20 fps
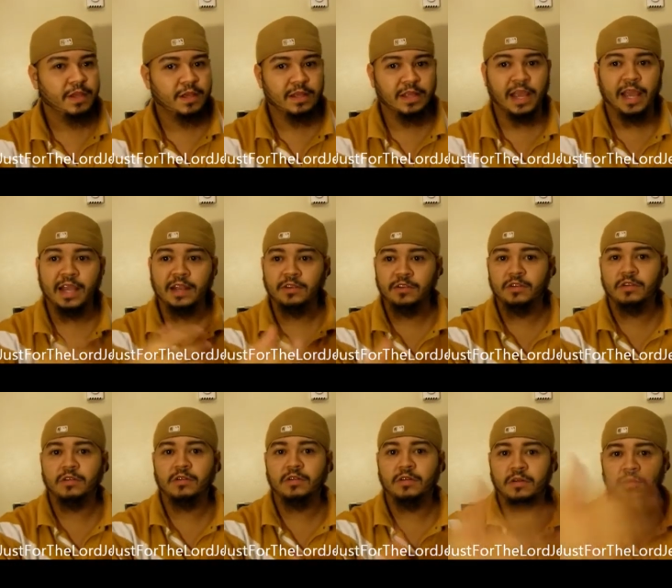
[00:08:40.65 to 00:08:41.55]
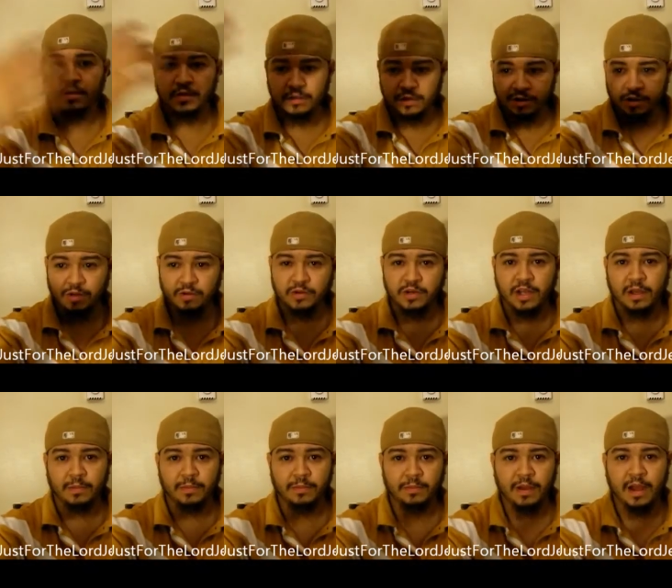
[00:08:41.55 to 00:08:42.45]
the angel showed
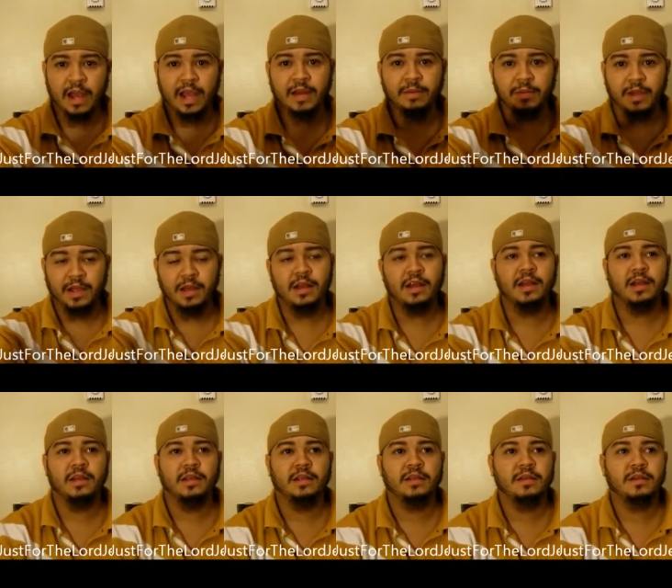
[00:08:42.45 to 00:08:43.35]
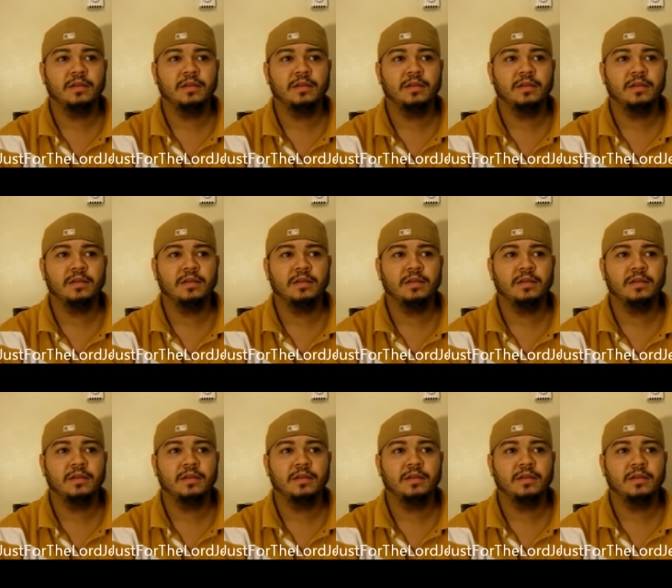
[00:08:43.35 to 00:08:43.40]
up behind my aunt,